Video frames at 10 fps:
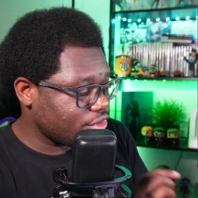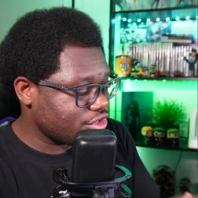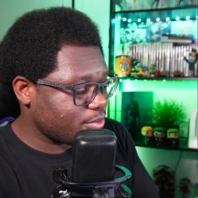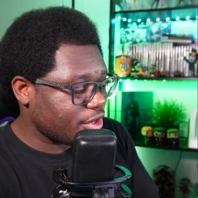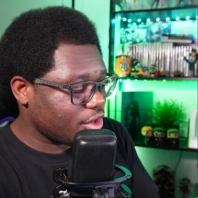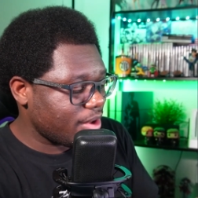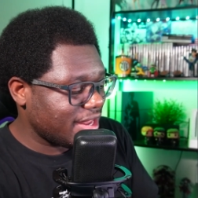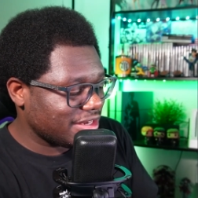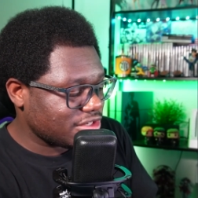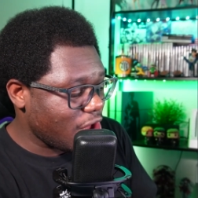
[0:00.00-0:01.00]
you just want to go
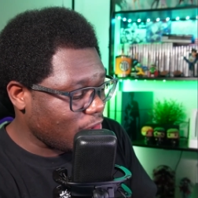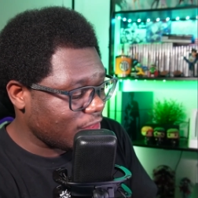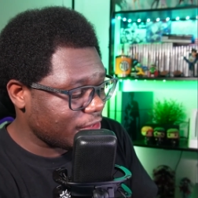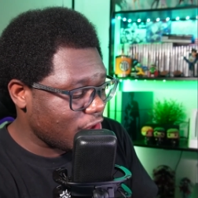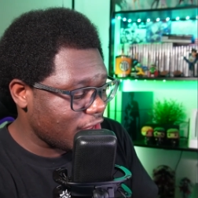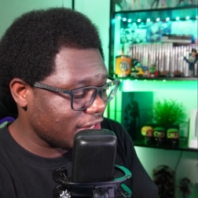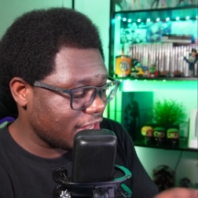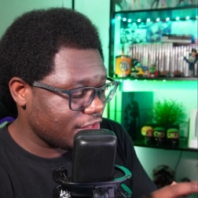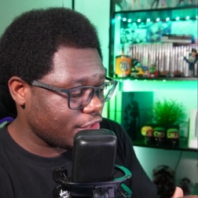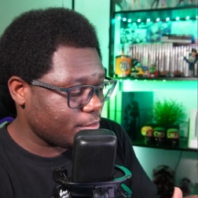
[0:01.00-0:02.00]
ahead and toggle it on,
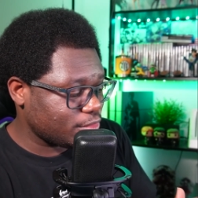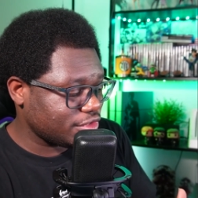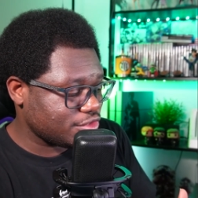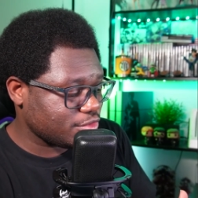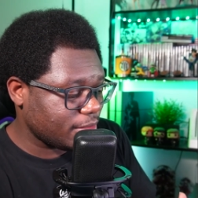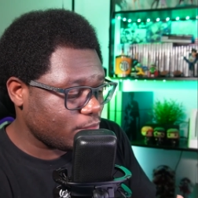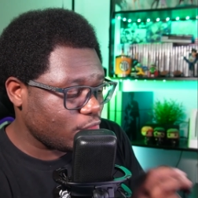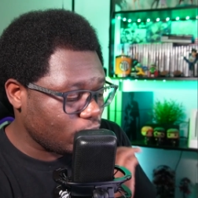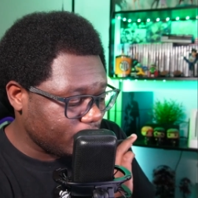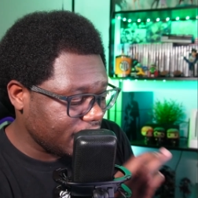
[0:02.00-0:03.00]
and then your multi-stream
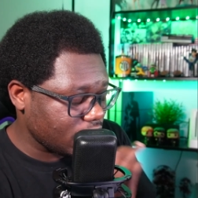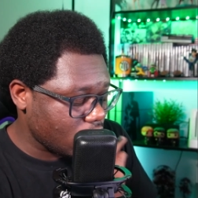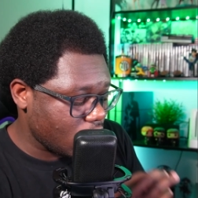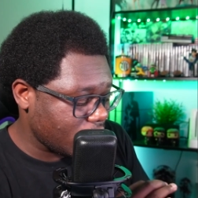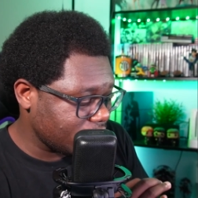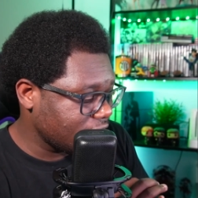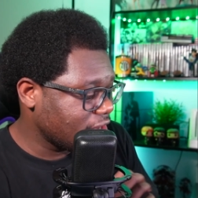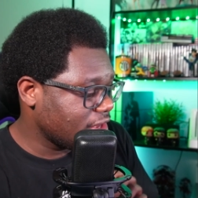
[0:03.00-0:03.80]
will be on.